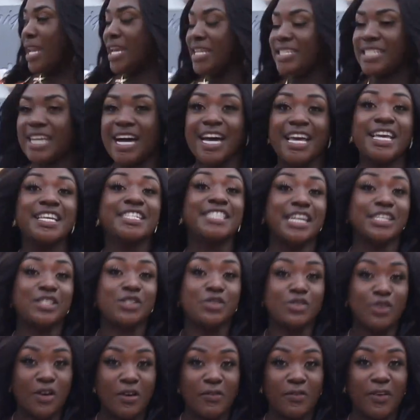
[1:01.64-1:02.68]
manager. He
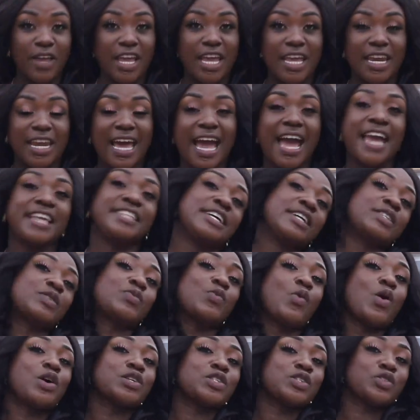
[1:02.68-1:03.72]
just drove in. I
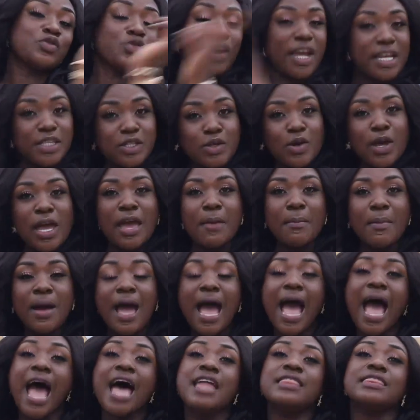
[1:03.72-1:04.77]
just walked straight to
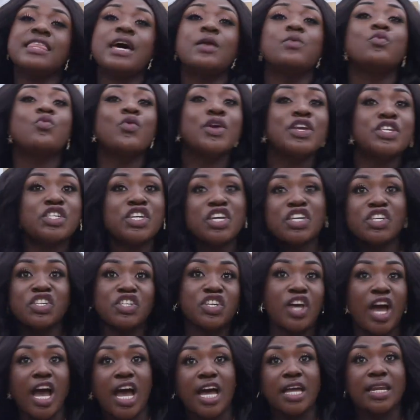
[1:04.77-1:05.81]
him, and then we
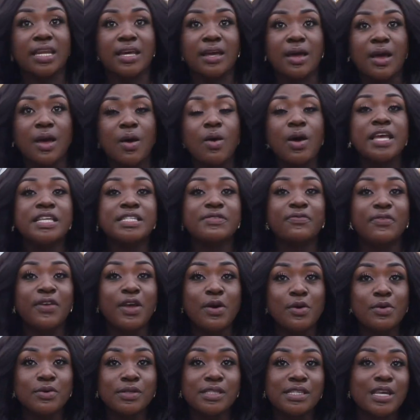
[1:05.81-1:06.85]
chit-chat. His
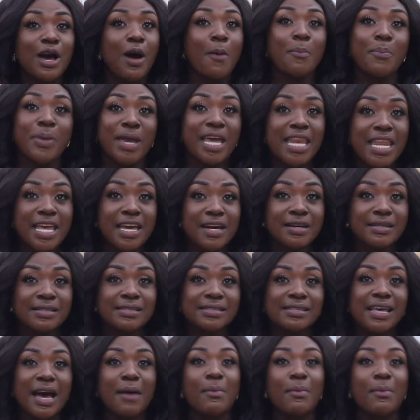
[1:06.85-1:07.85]
views, opinions